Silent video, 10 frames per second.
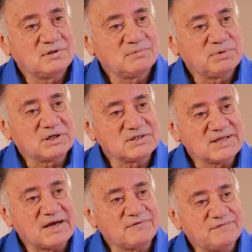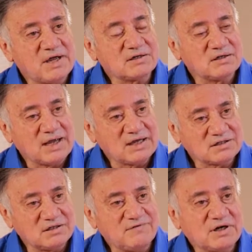because that has
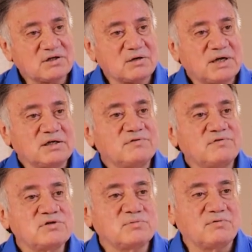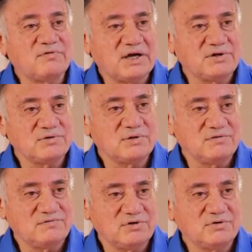an effect on my individual value
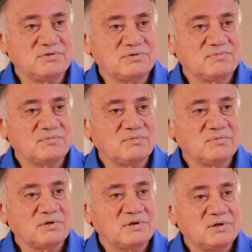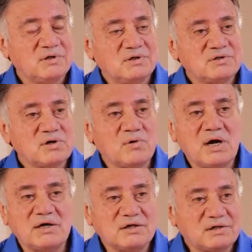and view.
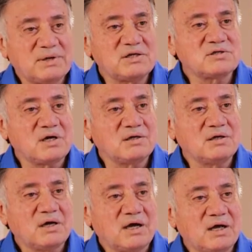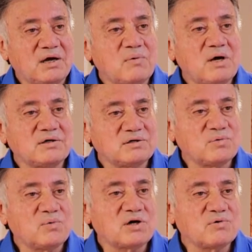So it depends on, I want to
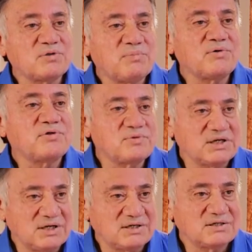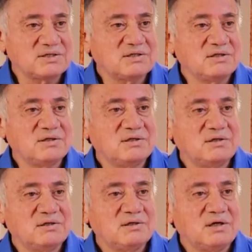work with both arenas.
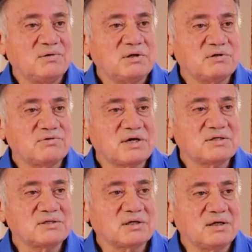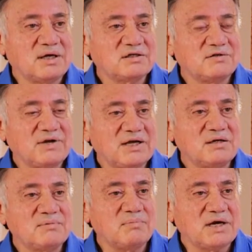I want to address the collective
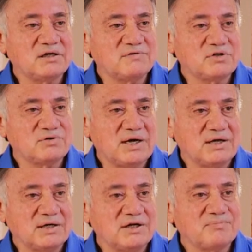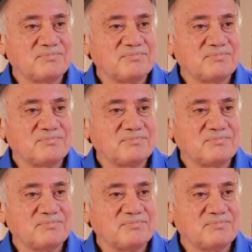and my individuality.